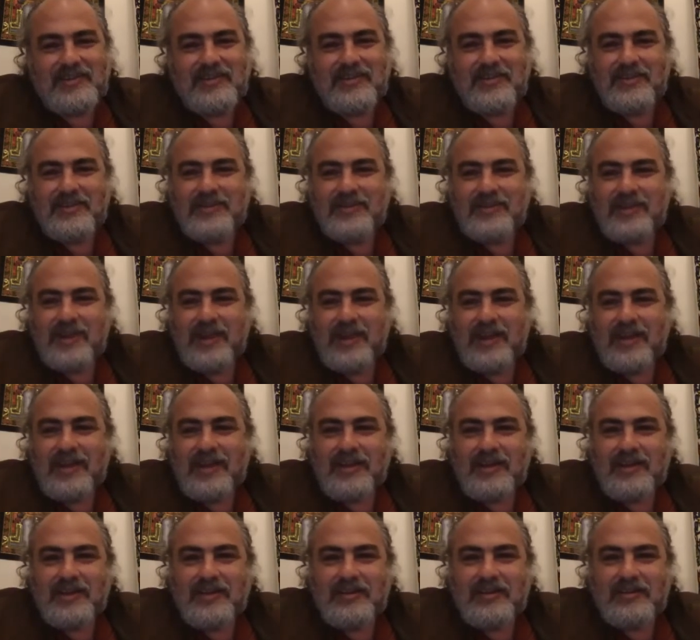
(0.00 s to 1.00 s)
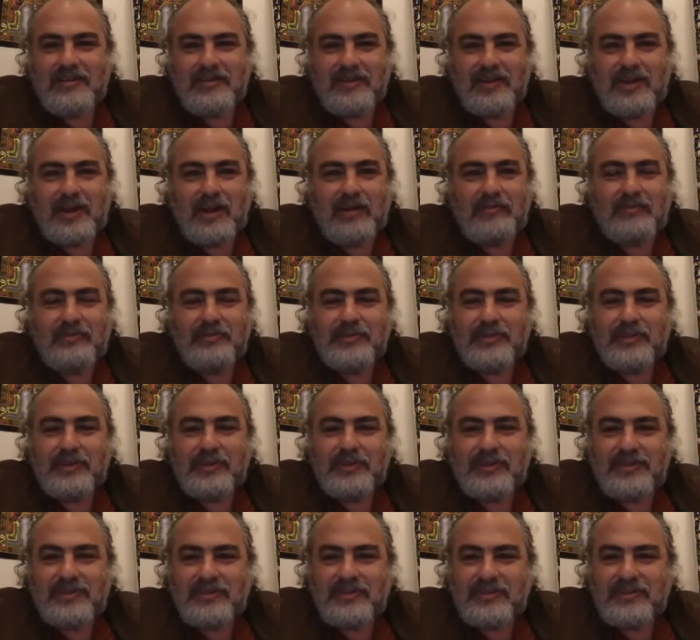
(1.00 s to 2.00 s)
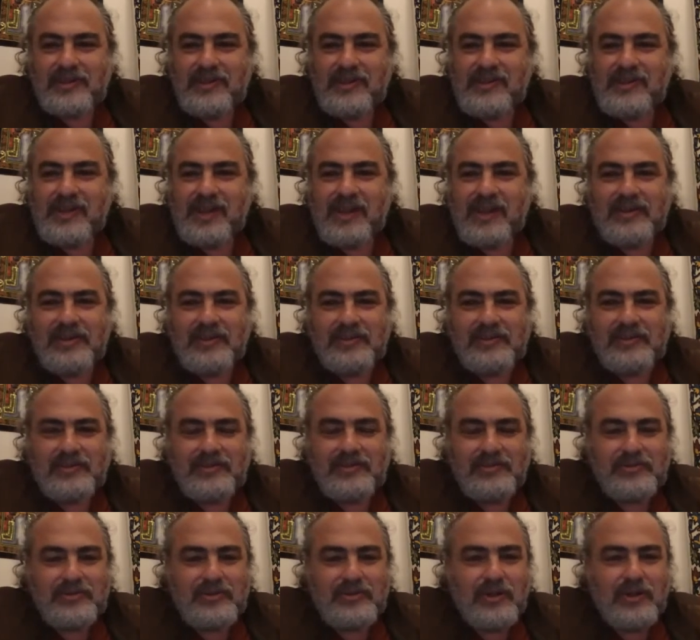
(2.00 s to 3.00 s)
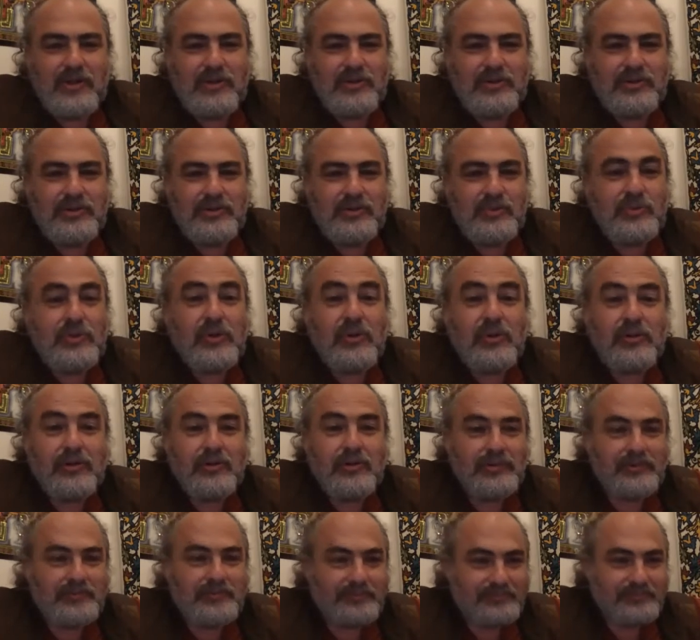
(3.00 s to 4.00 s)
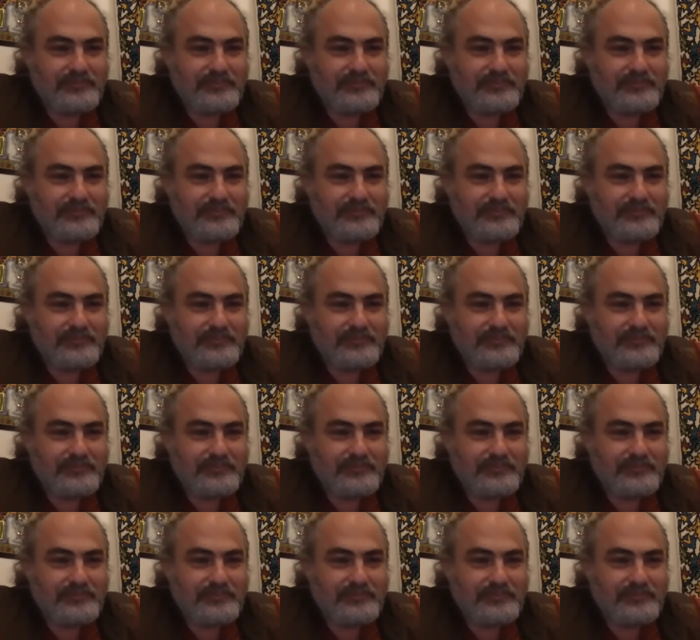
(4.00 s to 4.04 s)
the government decided to go to war,